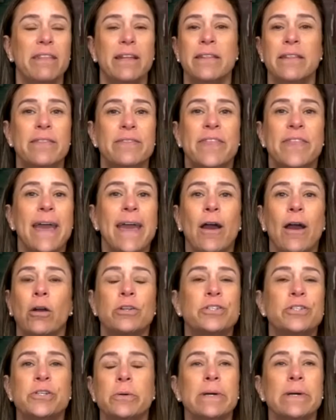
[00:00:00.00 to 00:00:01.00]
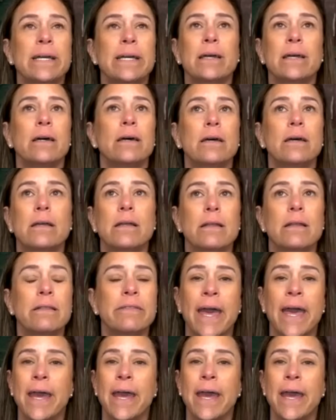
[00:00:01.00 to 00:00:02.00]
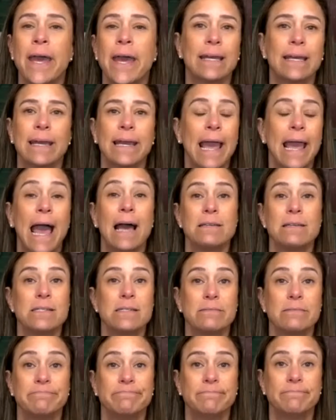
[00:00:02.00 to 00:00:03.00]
they are kicking ass.